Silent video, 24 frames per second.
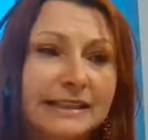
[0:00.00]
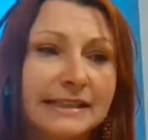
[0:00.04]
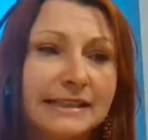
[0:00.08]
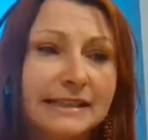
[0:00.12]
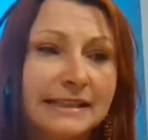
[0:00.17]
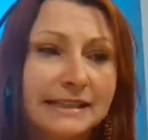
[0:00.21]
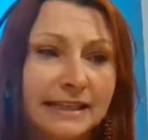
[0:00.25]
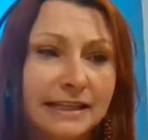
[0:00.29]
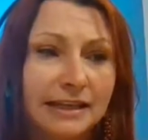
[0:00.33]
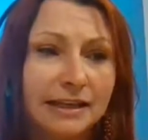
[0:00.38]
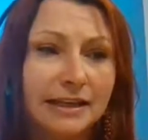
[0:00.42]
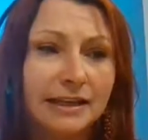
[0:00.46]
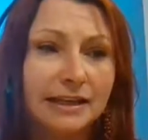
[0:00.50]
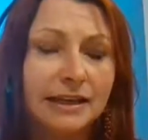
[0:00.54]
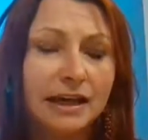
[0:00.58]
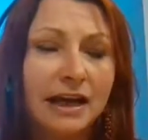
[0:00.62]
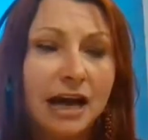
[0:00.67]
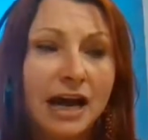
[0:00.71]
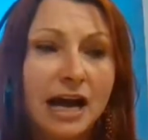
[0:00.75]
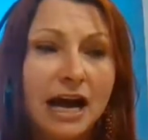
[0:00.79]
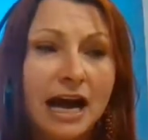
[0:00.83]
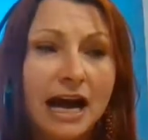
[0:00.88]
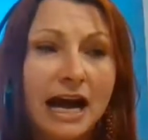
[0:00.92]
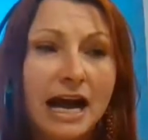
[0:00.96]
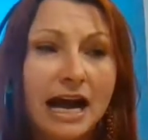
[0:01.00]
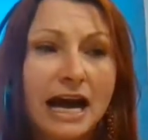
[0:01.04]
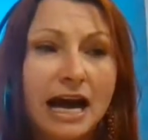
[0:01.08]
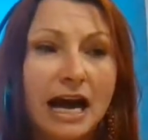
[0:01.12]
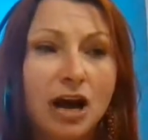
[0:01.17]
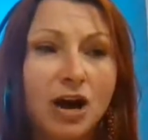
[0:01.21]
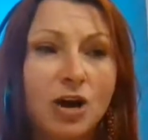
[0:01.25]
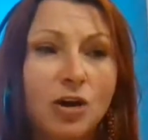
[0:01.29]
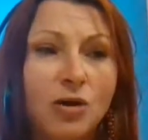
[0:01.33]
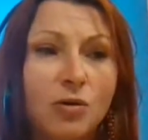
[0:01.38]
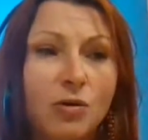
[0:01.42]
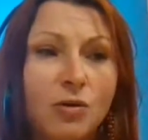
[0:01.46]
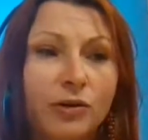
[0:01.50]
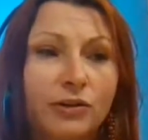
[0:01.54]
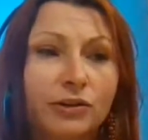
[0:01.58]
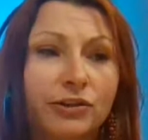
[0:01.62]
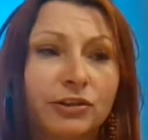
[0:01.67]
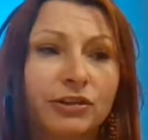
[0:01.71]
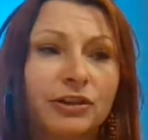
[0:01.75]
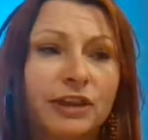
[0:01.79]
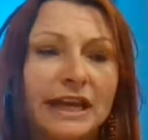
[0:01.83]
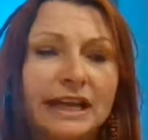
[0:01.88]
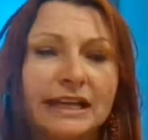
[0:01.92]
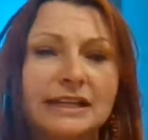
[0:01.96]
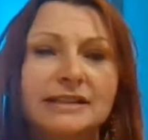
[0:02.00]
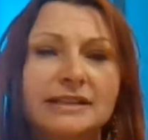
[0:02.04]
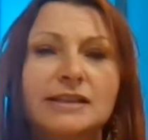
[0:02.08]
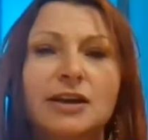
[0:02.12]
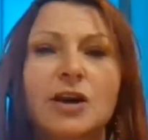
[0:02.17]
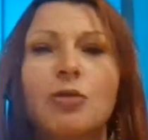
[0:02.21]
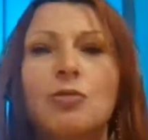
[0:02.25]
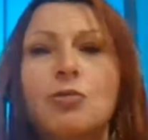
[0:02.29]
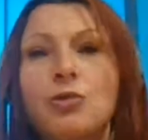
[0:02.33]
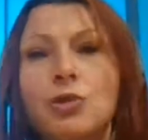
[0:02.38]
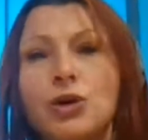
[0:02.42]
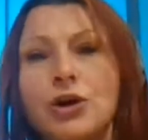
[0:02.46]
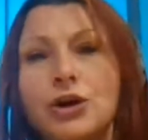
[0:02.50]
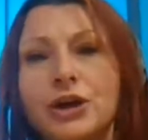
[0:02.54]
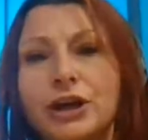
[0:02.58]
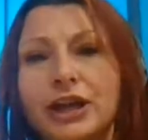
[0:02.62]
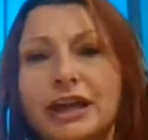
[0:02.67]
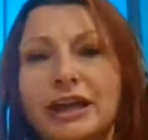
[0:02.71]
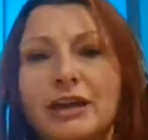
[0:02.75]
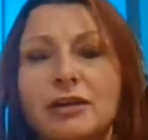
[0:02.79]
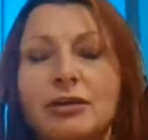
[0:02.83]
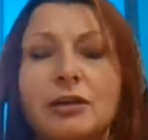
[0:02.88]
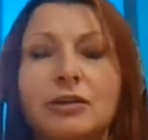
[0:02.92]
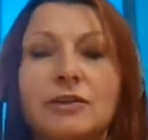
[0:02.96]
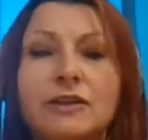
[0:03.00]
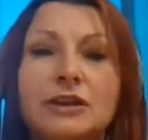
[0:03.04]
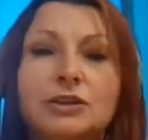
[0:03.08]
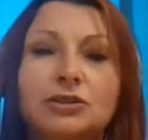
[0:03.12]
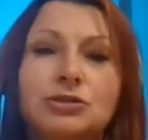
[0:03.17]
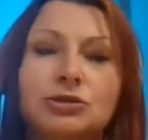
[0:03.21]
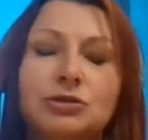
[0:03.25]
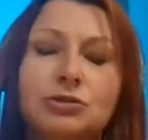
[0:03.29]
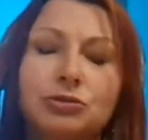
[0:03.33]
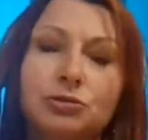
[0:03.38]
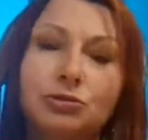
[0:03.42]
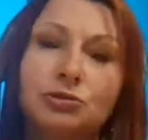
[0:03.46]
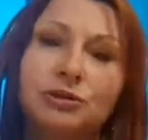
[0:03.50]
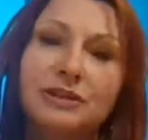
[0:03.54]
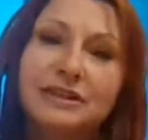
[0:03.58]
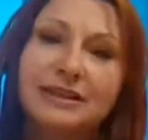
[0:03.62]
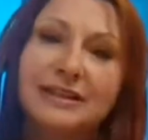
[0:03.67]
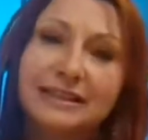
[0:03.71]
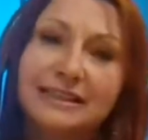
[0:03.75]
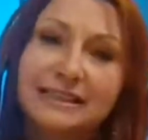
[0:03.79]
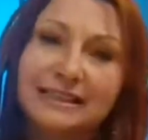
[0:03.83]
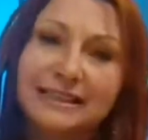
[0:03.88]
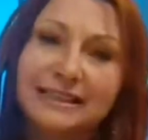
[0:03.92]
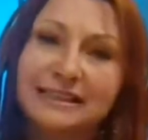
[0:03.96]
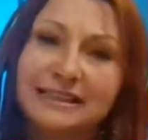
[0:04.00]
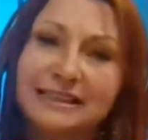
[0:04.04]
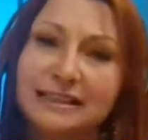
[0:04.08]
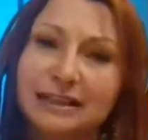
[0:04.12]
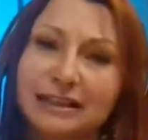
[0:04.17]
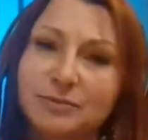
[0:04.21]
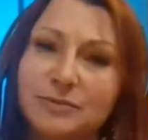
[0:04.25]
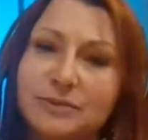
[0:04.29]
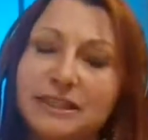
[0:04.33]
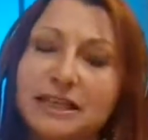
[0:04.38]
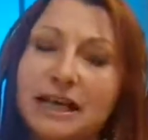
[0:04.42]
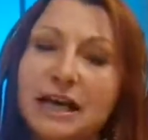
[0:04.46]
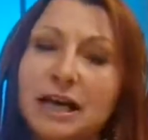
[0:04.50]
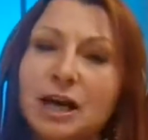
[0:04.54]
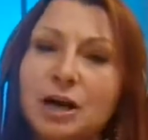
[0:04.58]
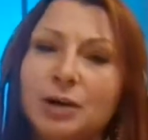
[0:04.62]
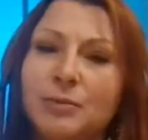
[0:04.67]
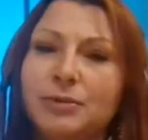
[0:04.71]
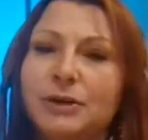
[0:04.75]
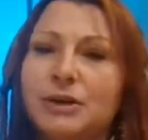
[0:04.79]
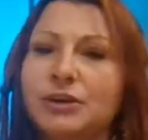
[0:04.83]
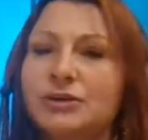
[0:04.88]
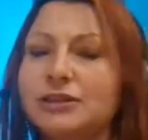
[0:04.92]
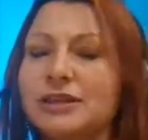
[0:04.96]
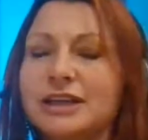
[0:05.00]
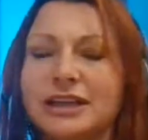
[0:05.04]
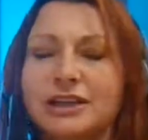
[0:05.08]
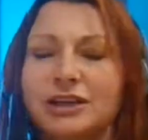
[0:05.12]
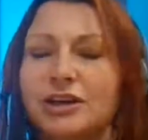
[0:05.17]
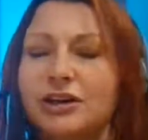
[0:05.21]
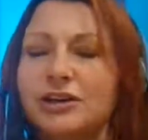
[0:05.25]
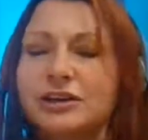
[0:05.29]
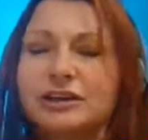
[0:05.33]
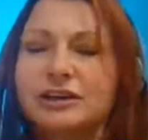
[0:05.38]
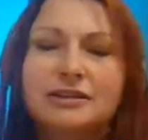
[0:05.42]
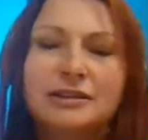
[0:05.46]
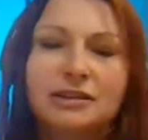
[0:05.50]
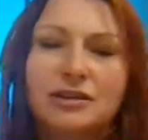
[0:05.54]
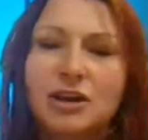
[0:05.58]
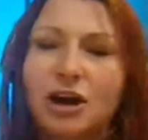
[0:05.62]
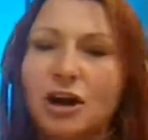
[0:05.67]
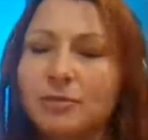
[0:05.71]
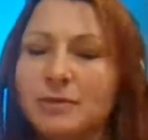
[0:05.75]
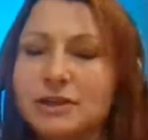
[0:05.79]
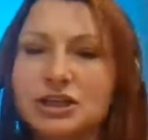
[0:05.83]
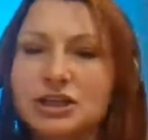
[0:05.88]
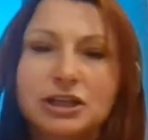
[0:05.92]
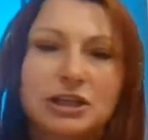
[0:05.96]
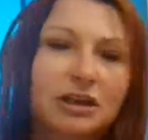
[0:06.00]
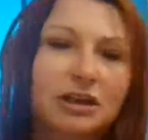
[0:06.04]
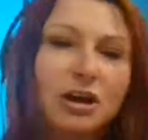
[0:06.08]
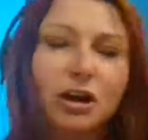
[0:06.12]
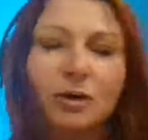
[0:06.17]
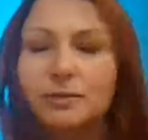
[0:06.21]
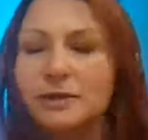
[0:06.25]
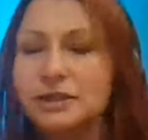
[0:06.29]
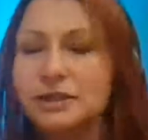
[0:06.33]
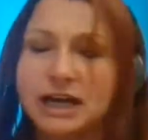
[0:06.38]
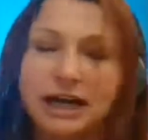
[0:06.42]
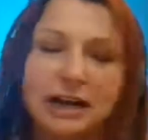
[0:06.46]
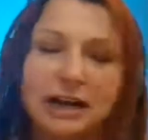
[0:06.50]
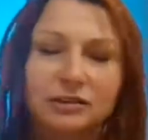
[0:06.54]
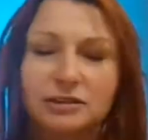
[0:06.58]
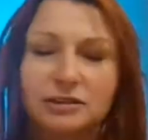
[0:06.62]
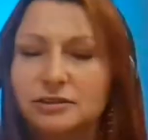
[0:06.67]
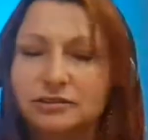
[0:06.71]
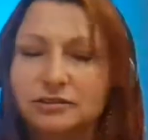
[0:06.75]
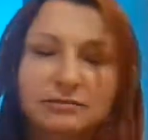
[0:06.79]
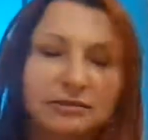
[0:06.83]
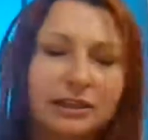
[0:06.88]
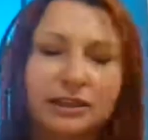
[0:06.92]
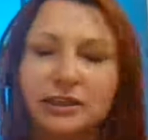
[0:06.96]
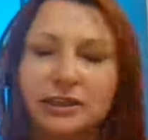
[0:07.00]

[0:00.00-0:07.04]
see how things are working, the tools and the systems, because it's garbage in, garbage out.